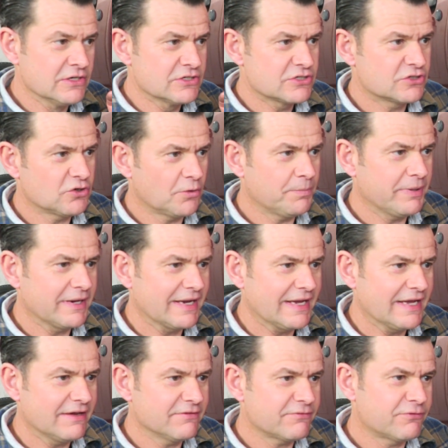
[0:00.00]
stopping
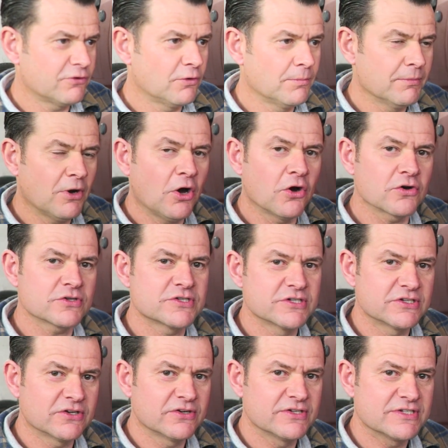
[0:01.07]
it from
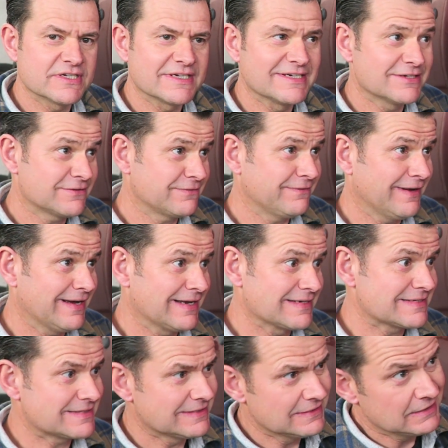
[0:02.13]
oxidizing as
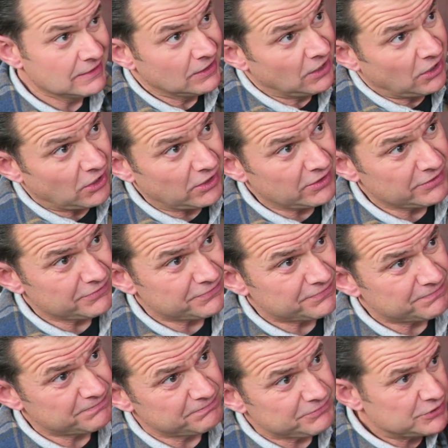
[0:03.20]
fast.
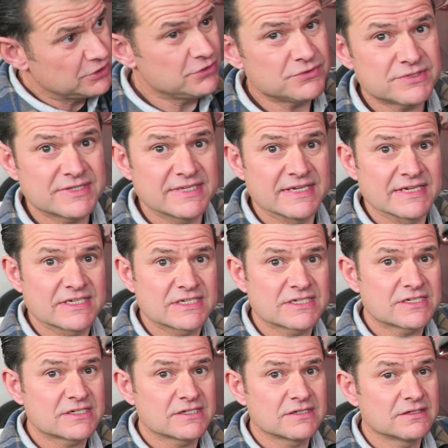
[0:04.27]
I've used
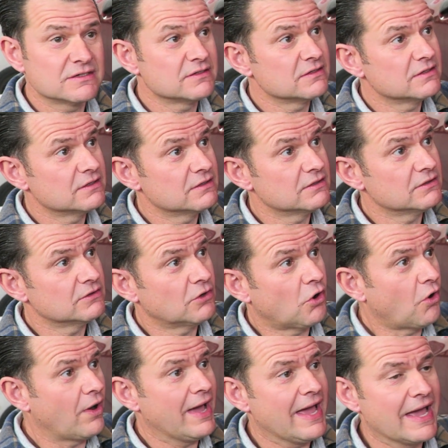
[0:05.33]
this
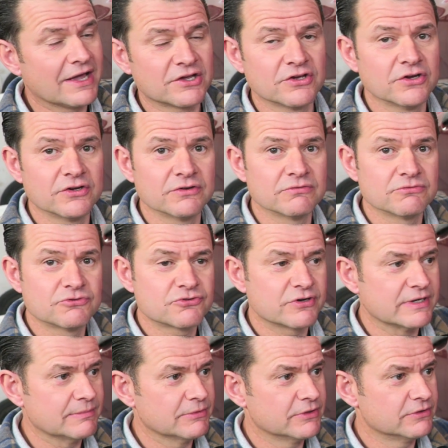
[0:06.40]
hot air gun
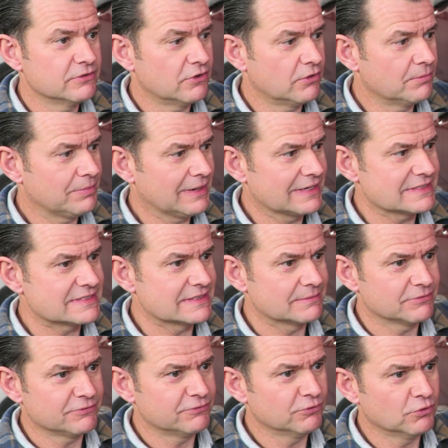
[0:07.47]
treatment on
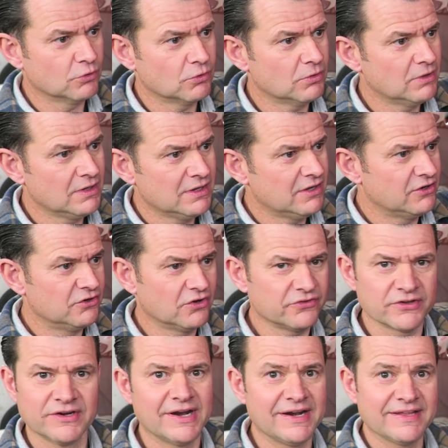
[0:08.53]
plastic before, not
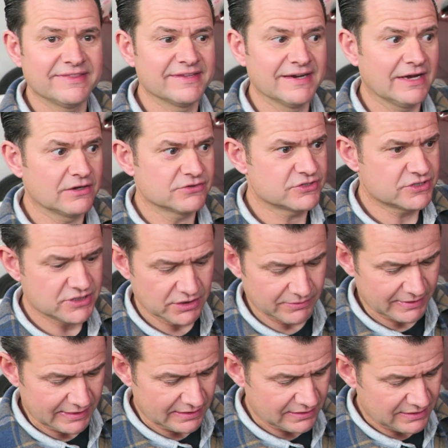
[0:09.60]
done anything else to
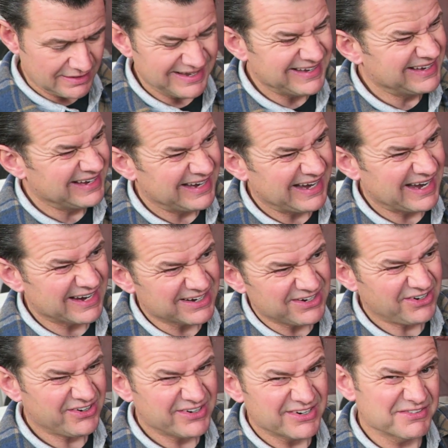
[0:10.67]
it, and
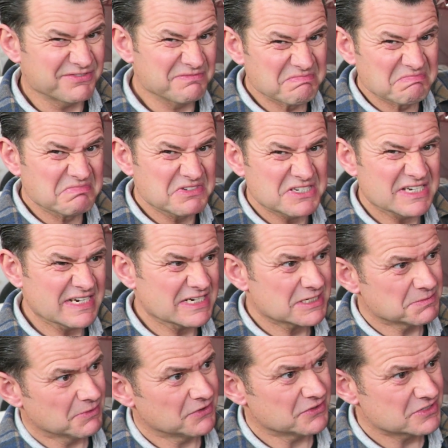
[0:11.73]
kind of
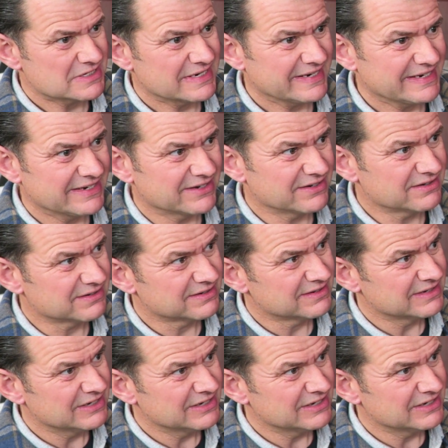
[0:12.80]
6 months later